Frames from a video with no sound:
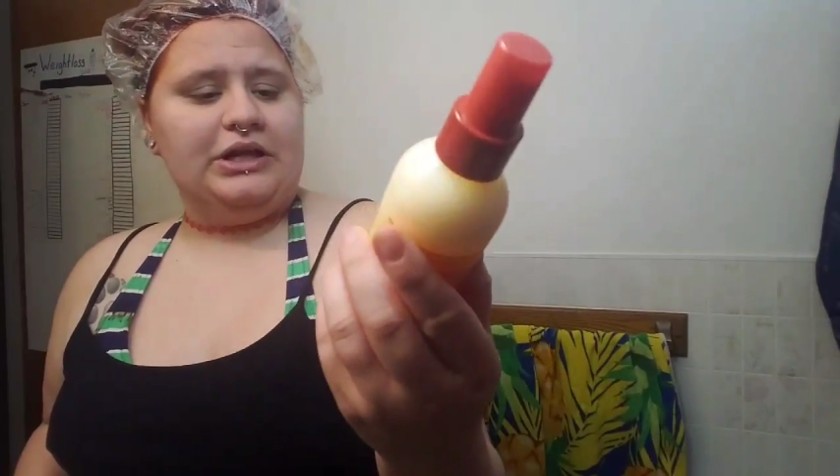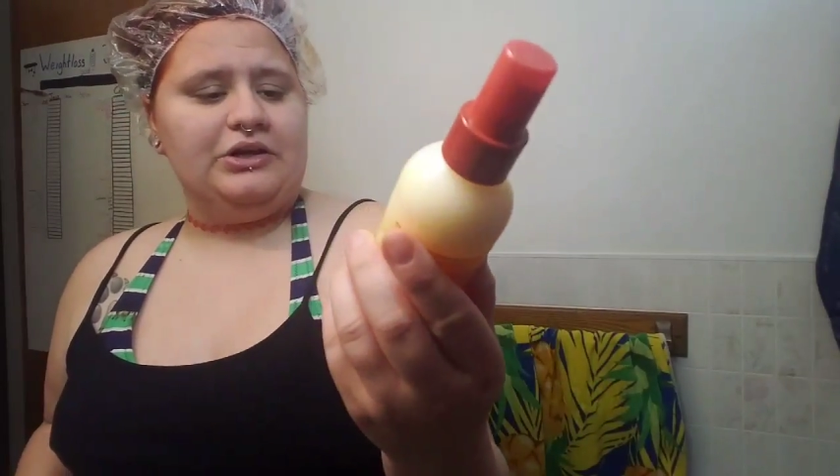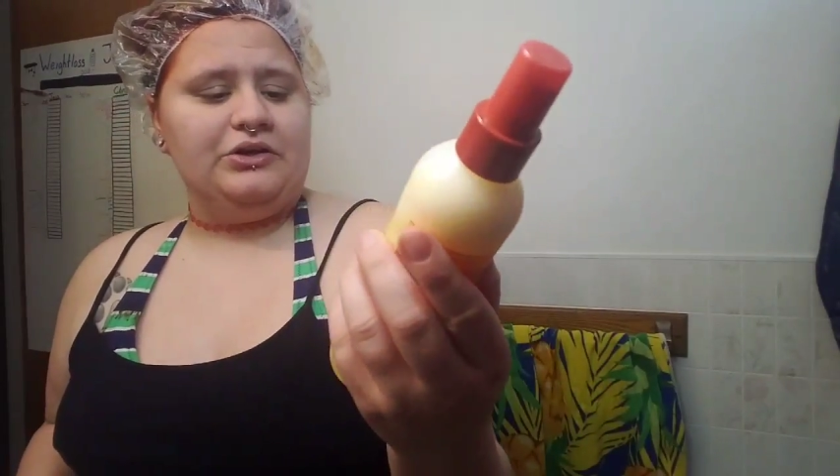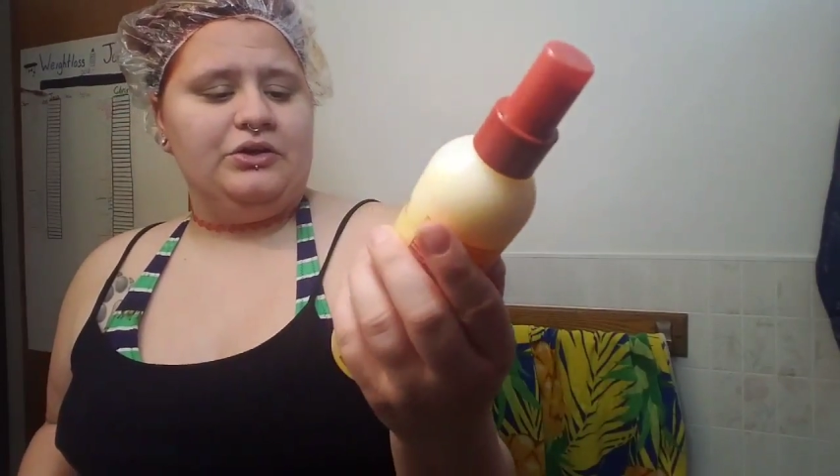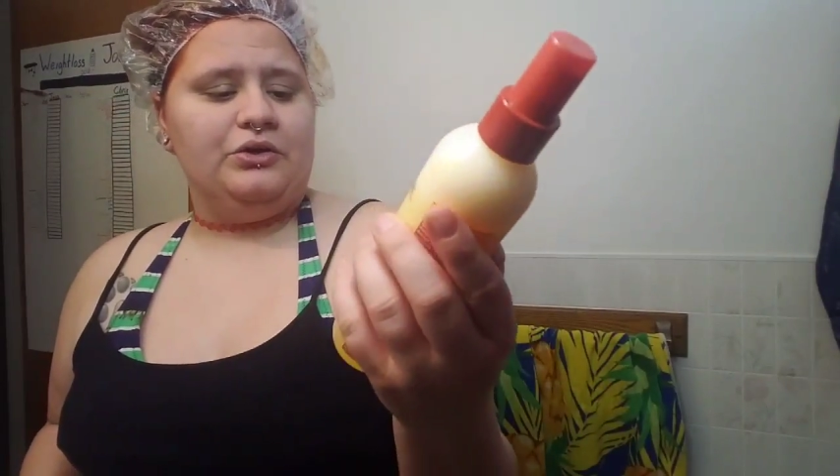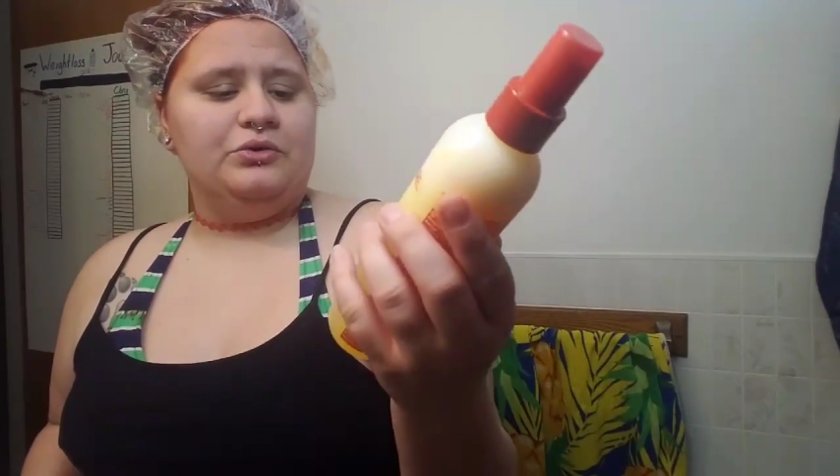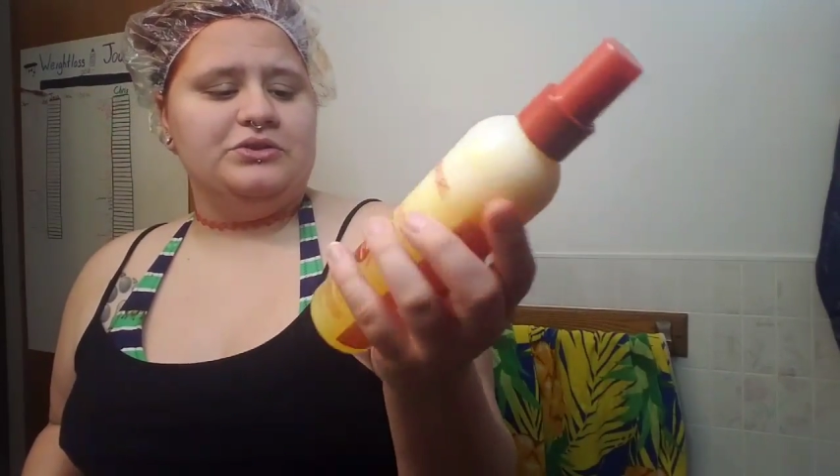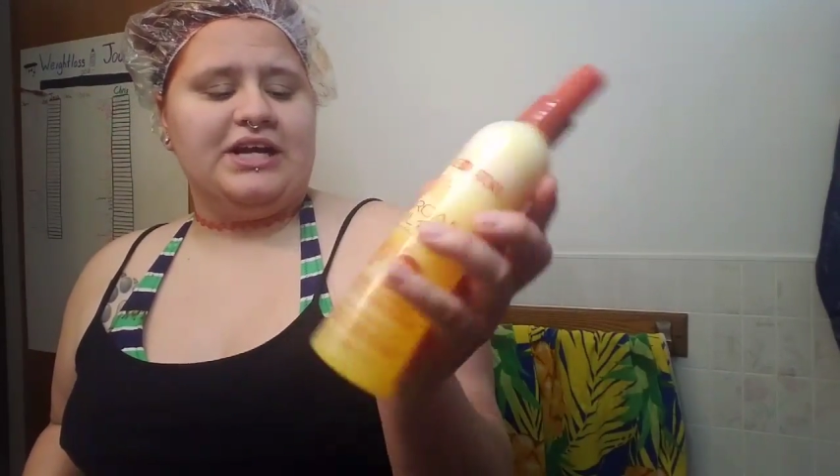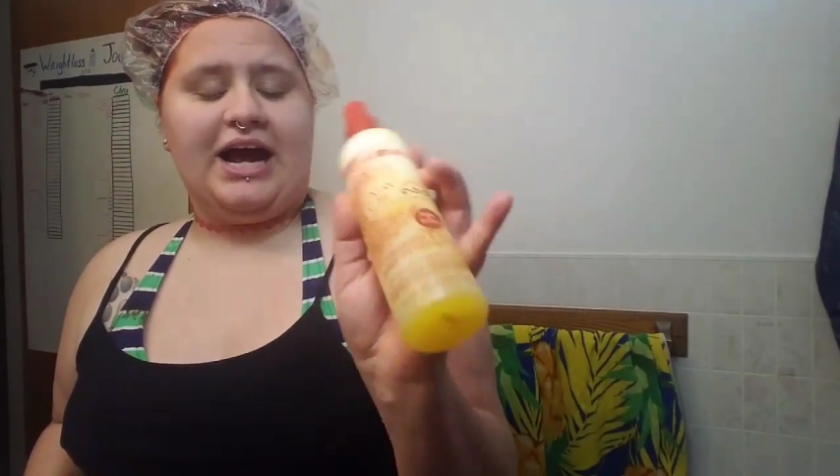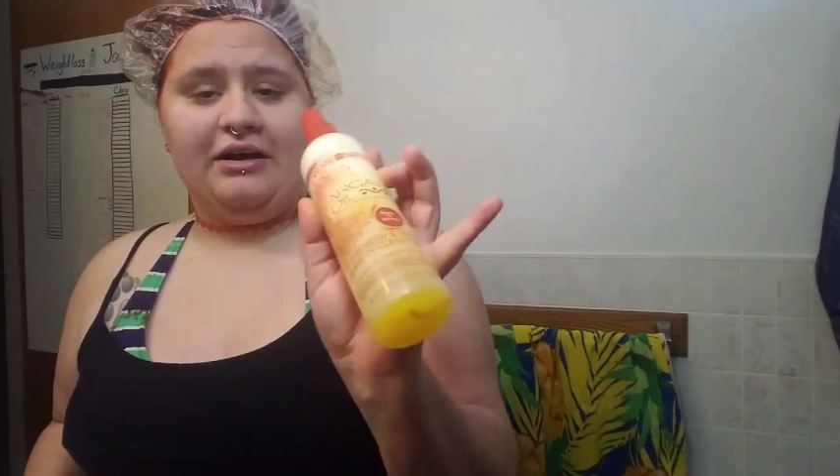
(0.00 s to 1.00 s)
that you
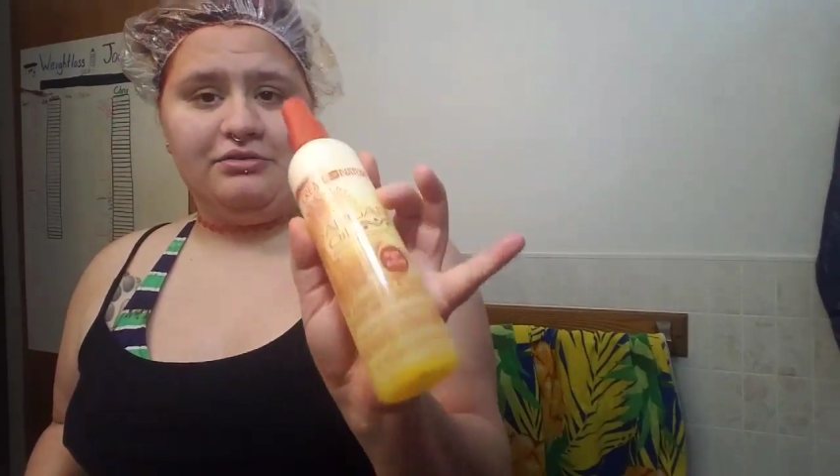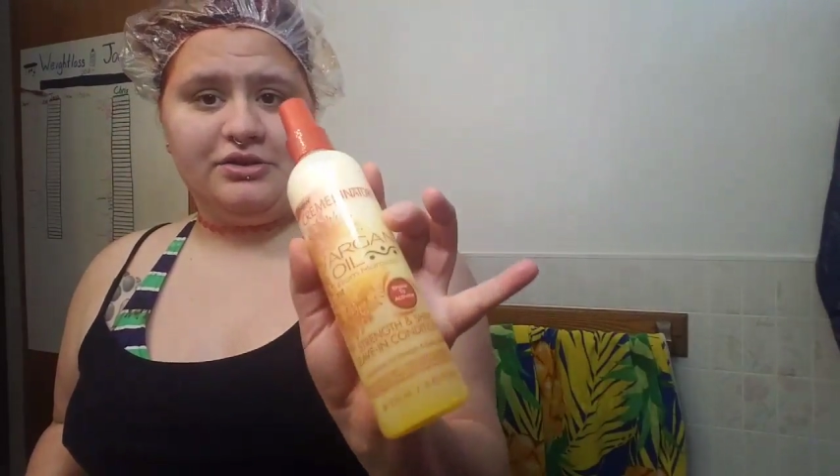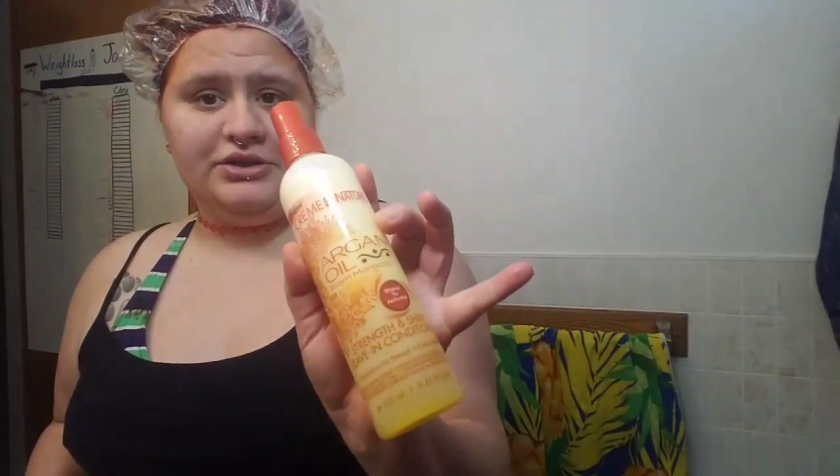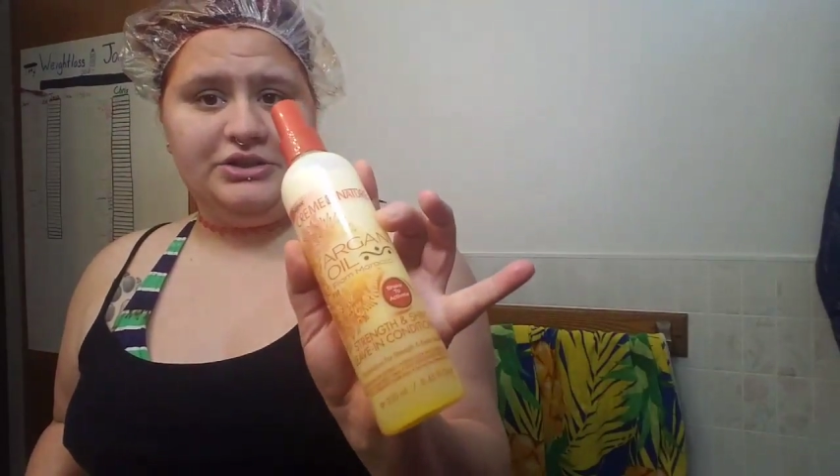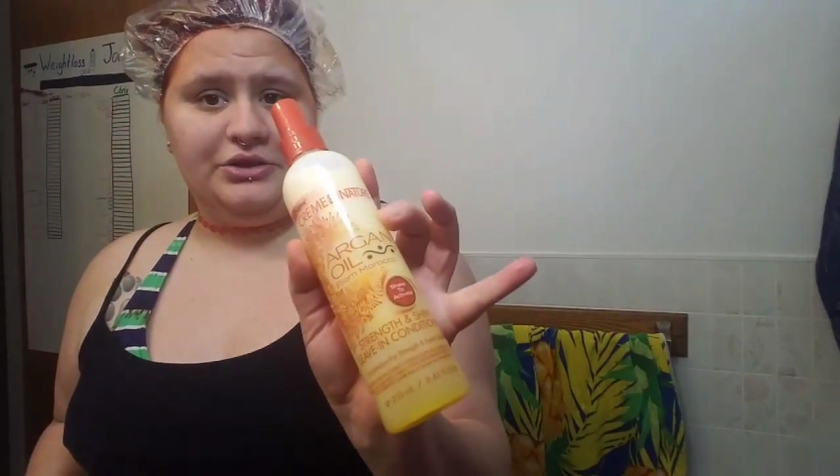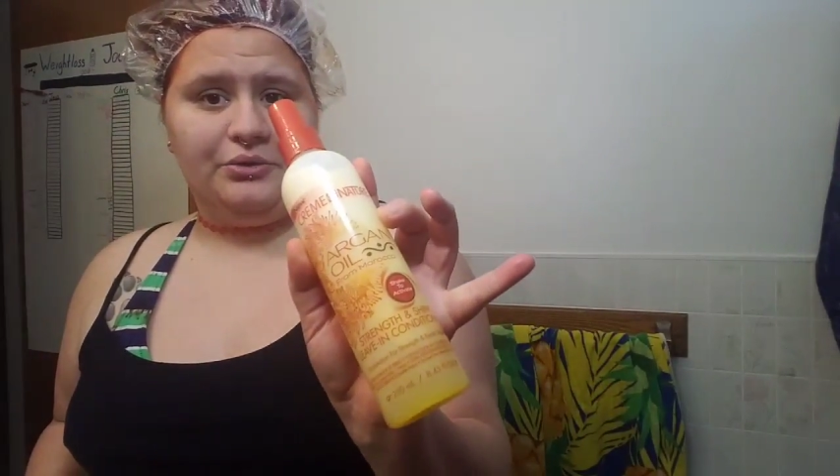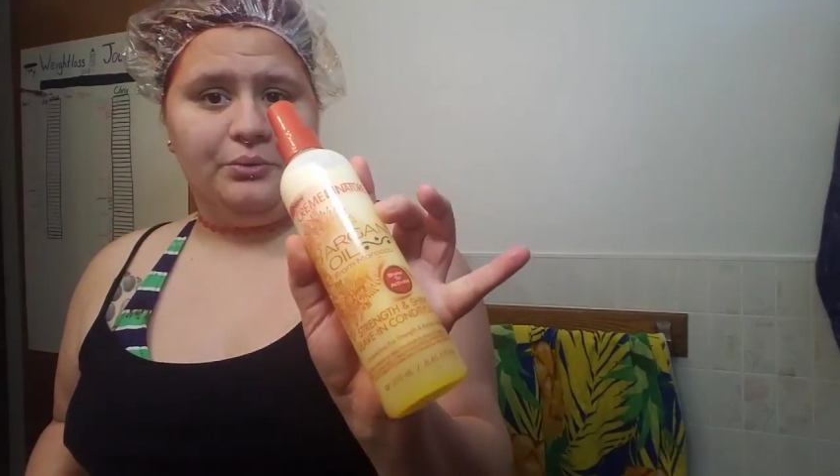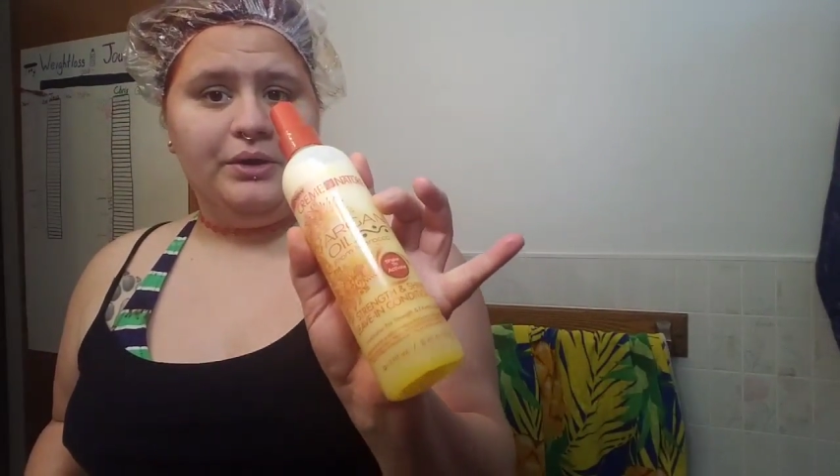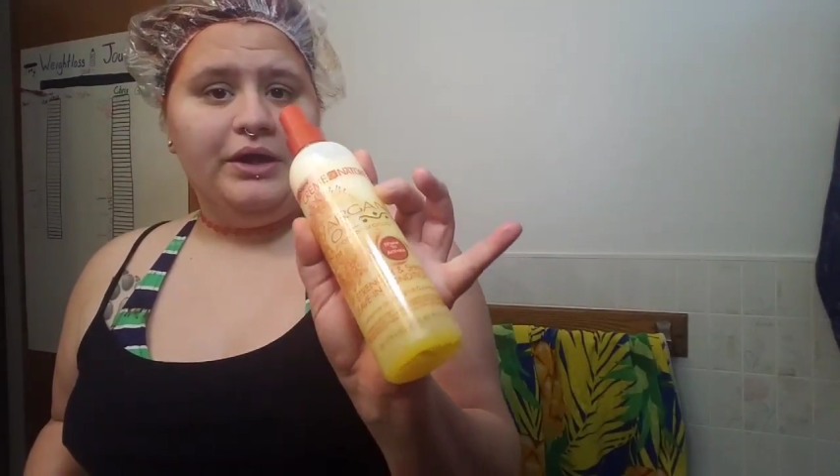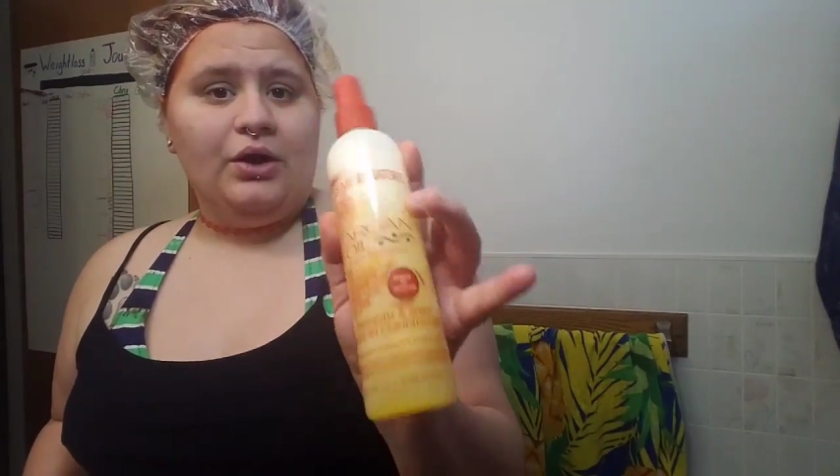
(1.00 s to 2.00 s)
use after
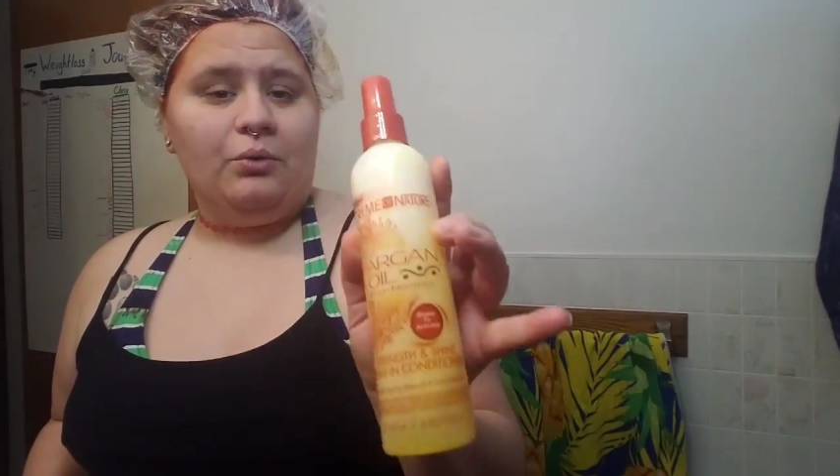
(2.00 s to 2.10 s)
you